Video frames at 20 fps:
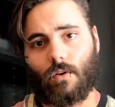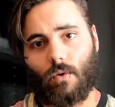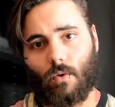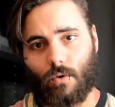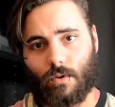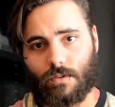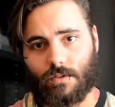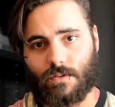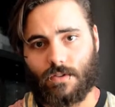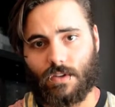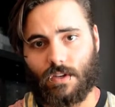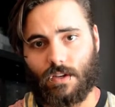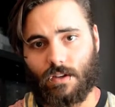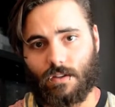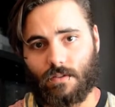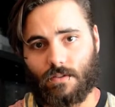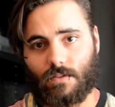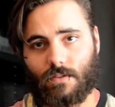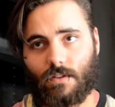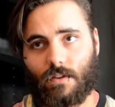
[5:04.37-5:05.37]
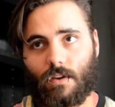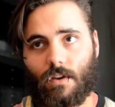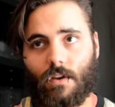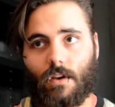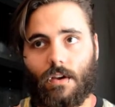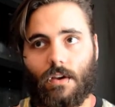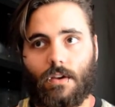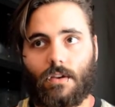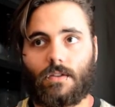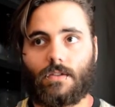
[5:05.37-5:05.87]
court scenes.
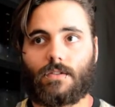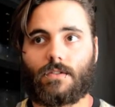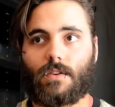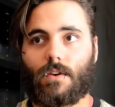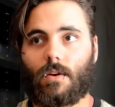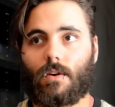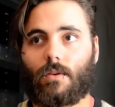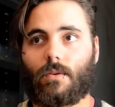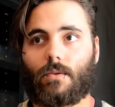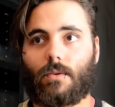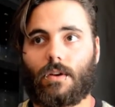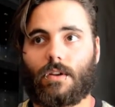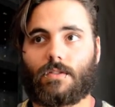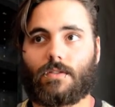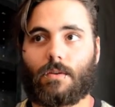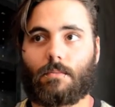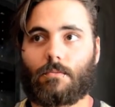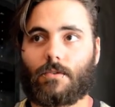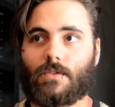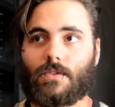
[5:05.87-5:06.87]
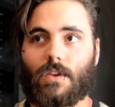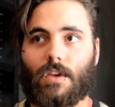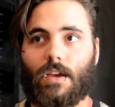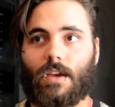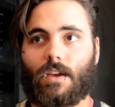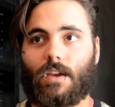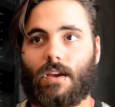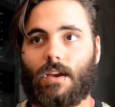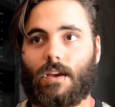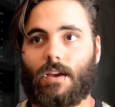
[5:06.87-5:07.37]
So it's almost
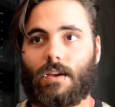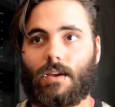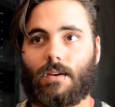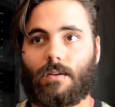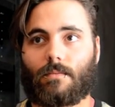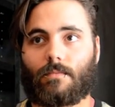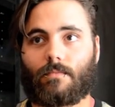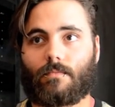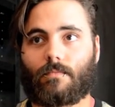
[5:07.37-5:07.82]
like a